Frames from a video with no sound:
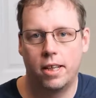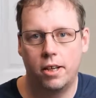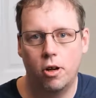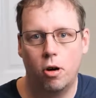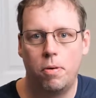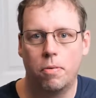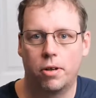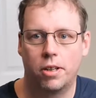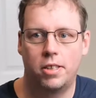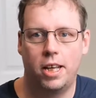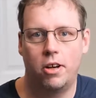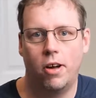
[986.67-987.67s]
I know people are
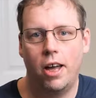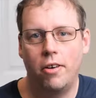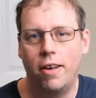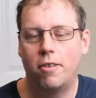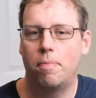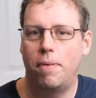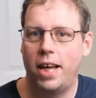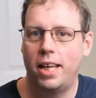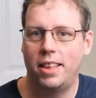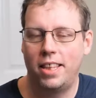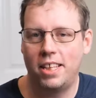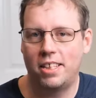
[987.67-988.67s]
going to say, you know, I don't have to
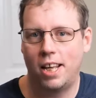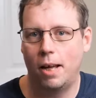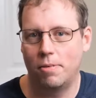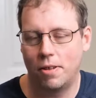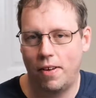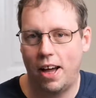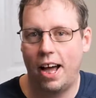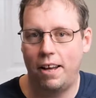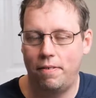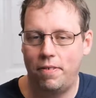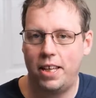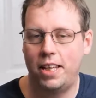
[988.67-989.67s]
pay these types of high
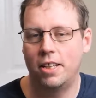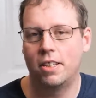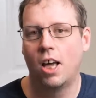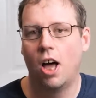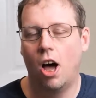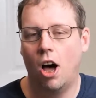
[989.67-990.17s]
fees